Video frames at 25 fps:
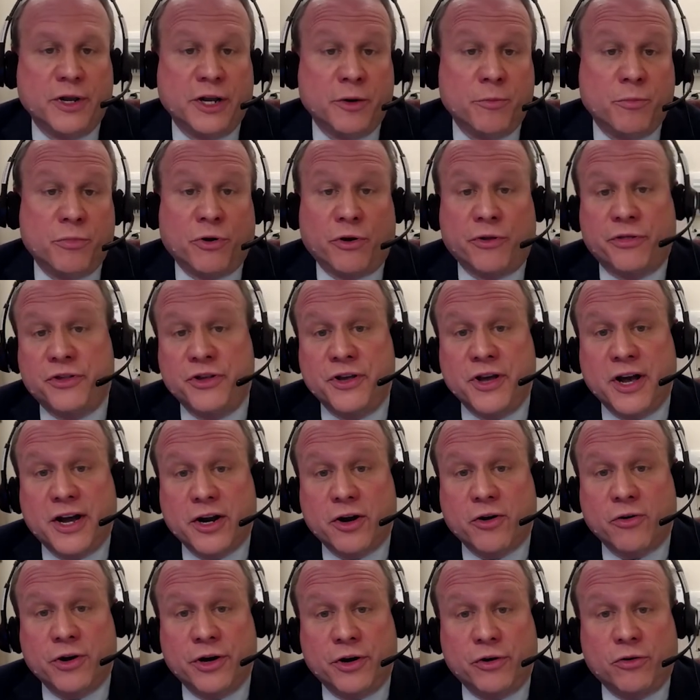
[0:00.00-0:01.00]
in both
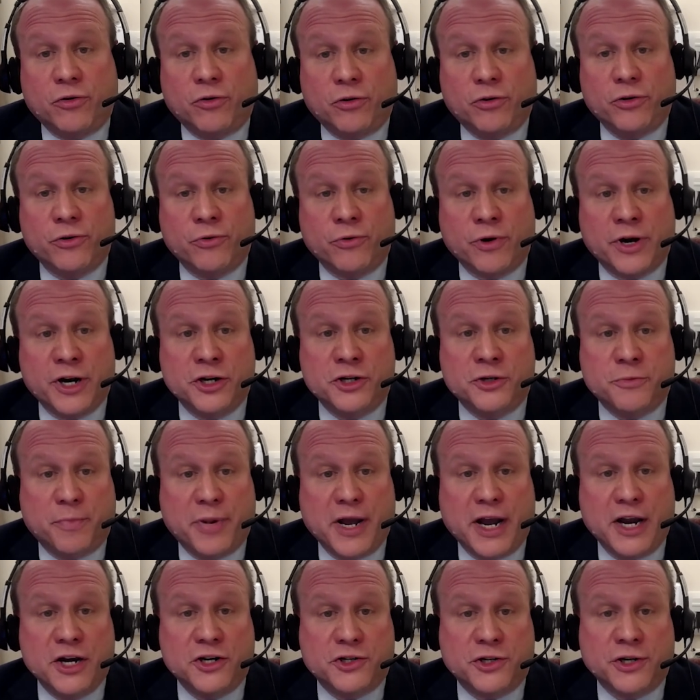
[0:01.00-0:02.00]
younger and older age
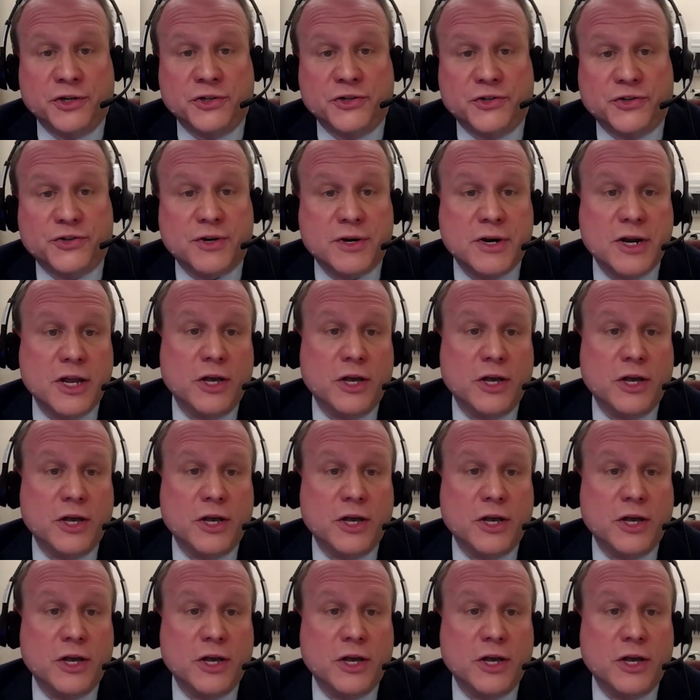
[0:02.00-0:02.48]
patients